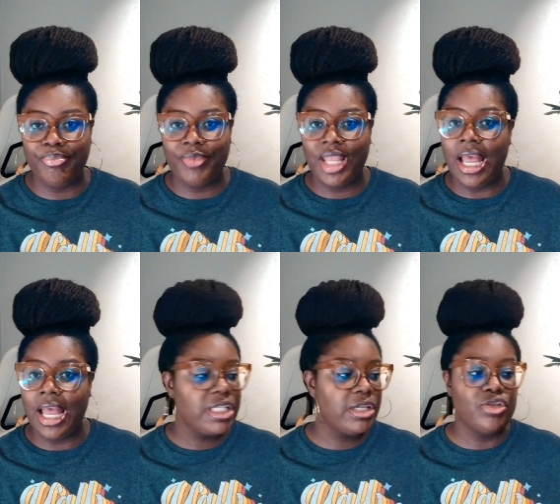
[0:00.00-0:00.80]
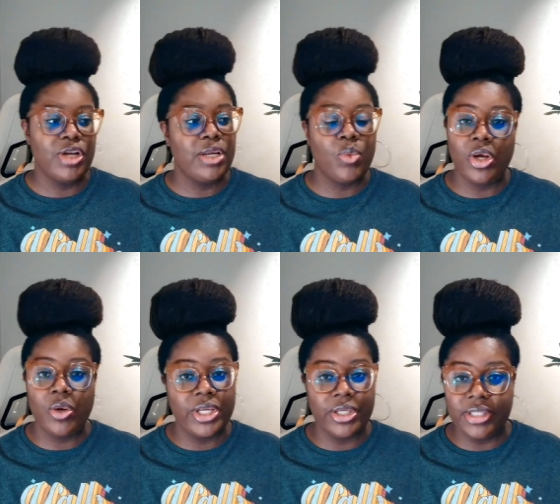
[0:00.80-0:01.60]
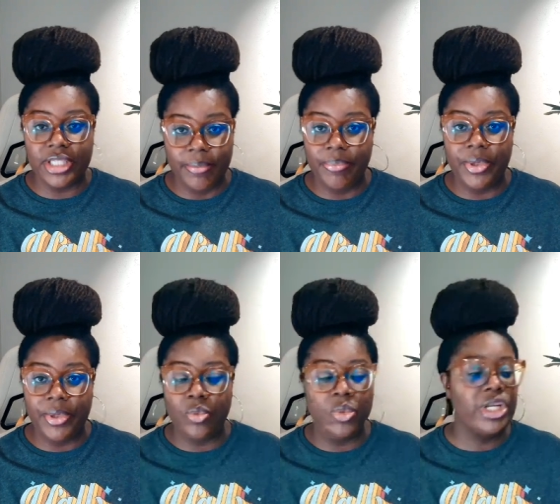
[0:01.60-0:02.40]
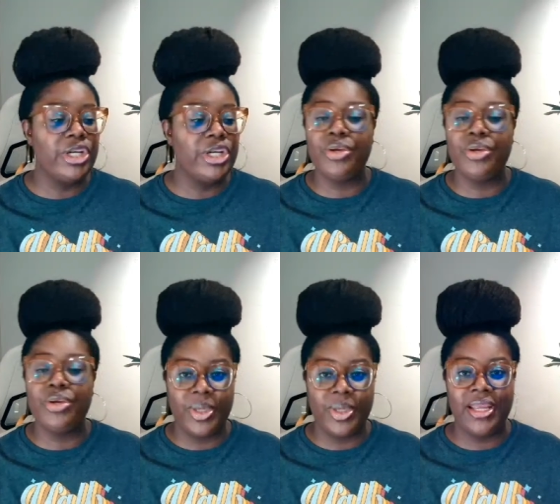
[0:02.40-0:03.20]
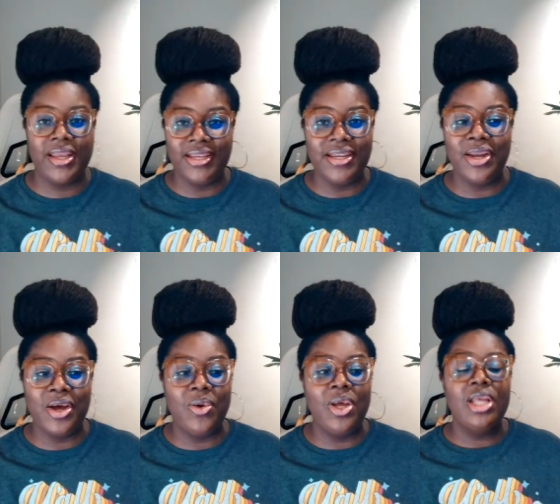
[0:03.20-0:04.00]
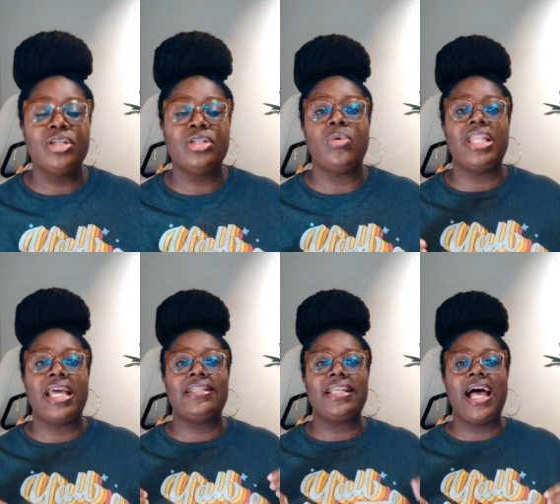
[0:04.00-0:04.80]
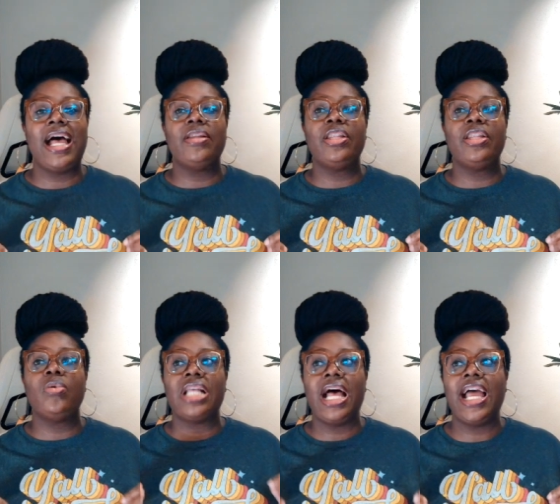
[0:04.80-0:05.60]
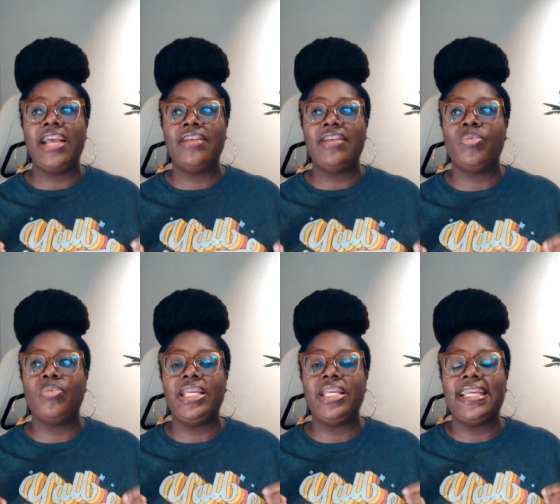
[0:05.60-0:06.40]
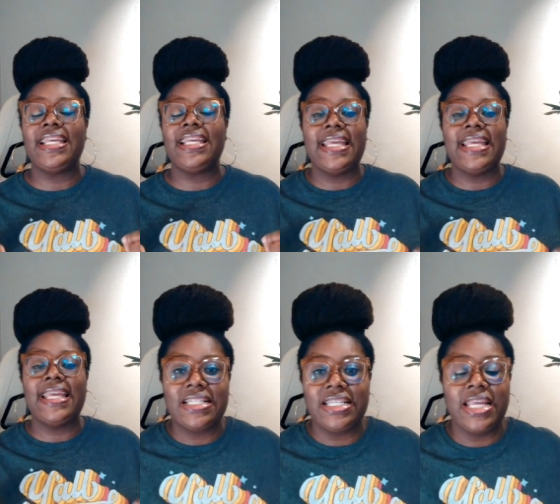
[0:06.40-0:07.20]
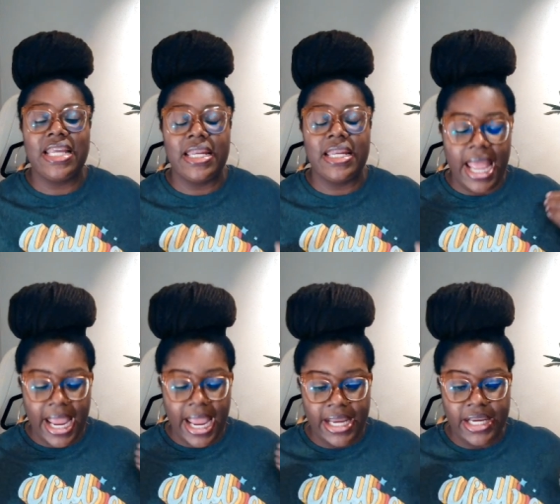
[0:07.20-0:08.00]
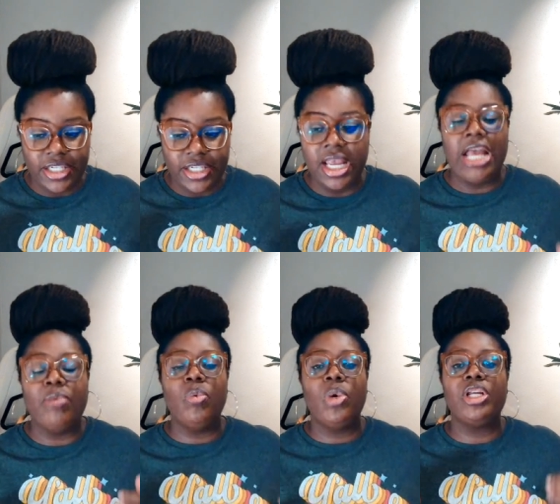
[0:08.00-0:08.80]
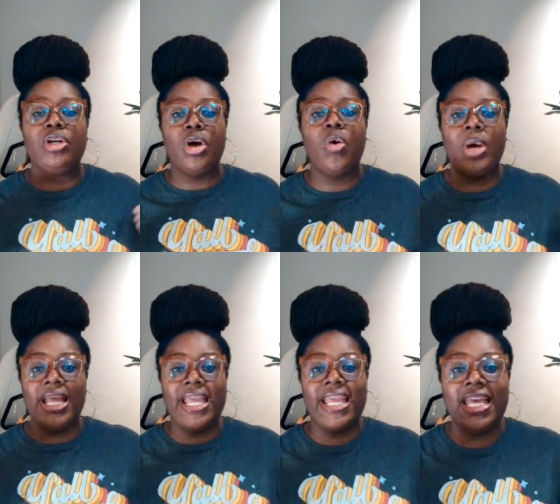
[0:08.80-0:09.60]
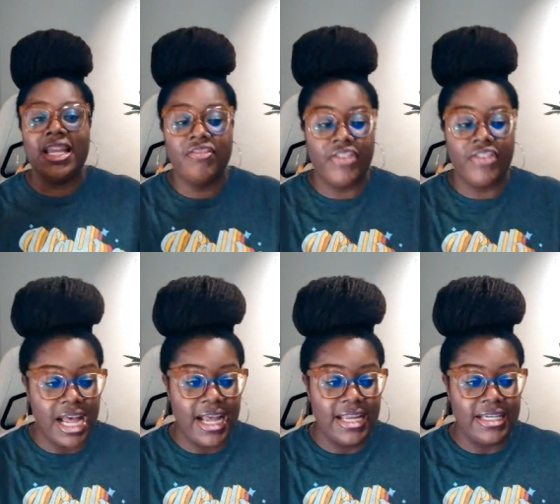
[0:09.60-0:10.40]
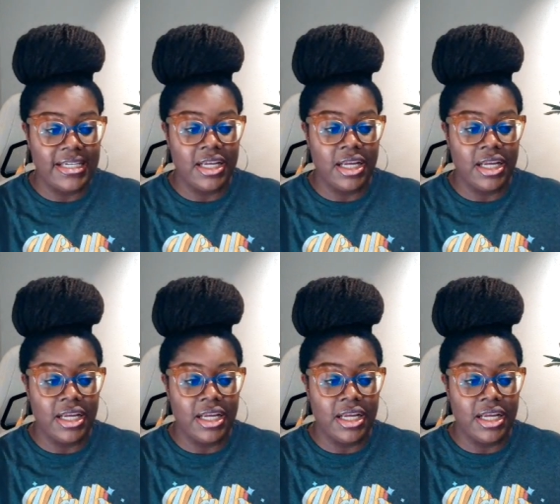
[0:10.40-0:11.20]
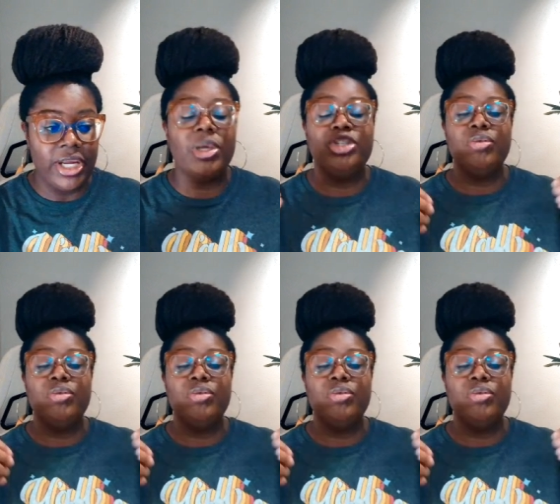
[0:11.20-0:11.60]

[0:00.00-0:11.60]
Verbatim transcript: I'm still trying to work on your temper. What are you doing? You know, so that time, those times when we can get antsy and anxious and we want to go ahead of God. Come on.